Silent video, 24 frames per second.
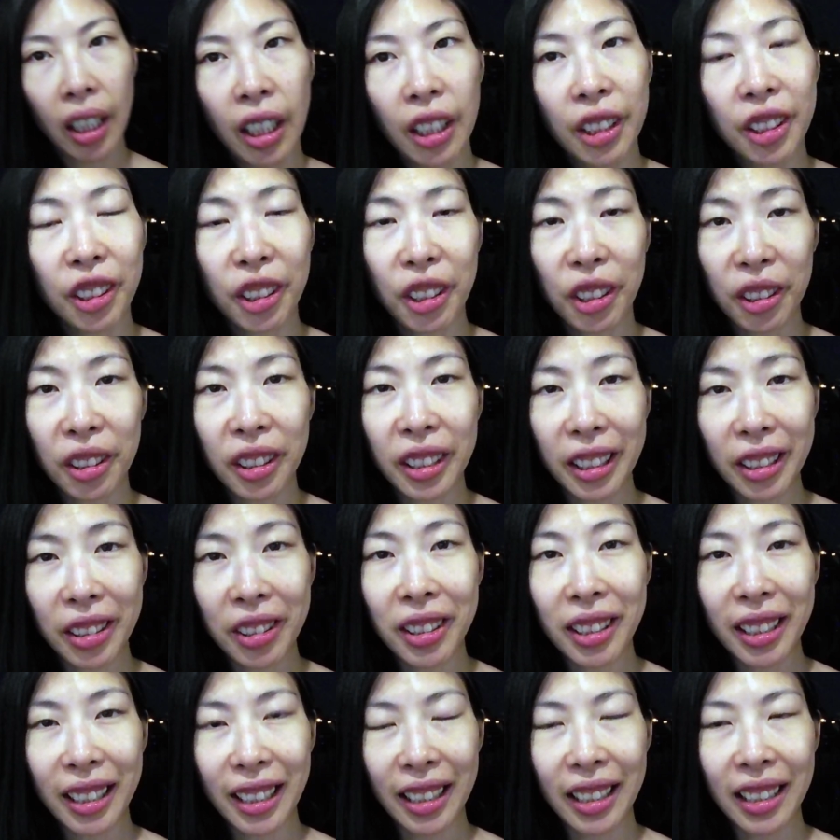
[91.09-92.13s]
The good news
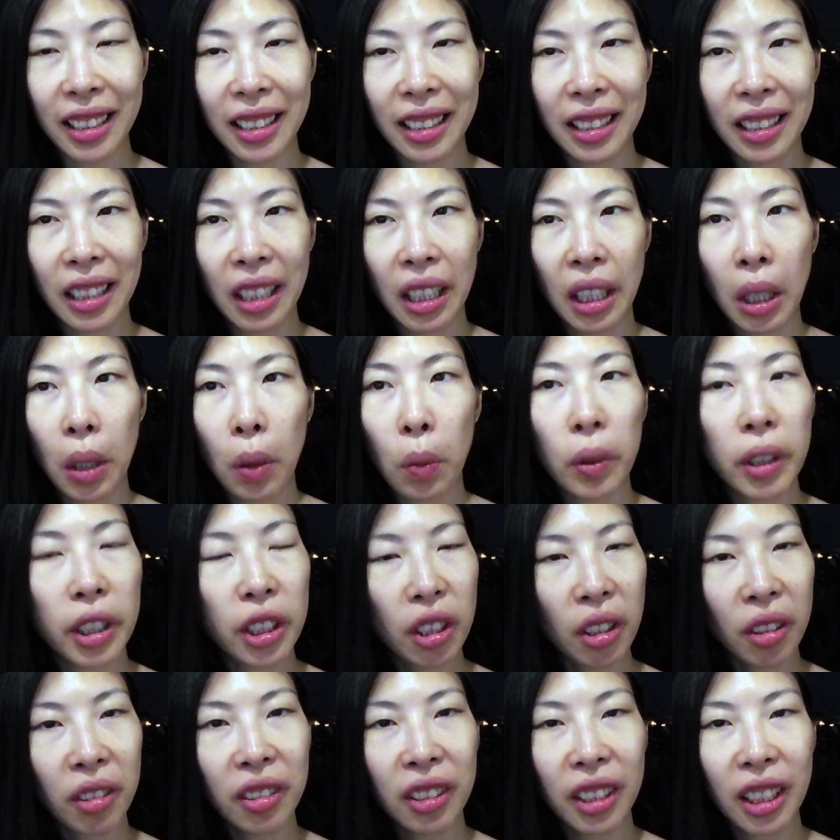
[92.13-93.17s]
is we
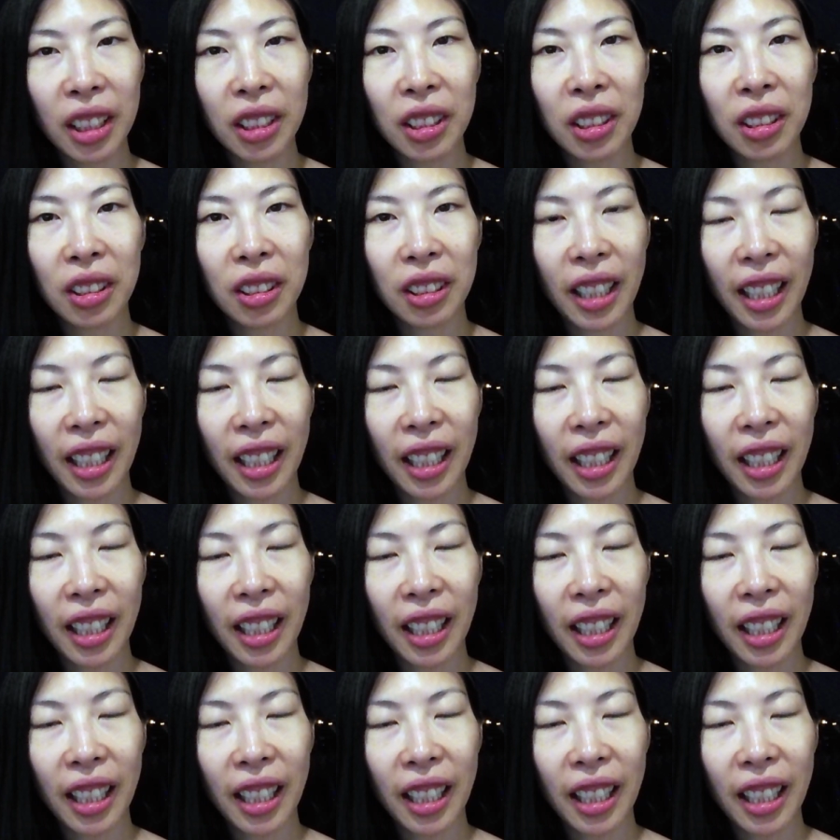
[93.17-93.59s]
don't need to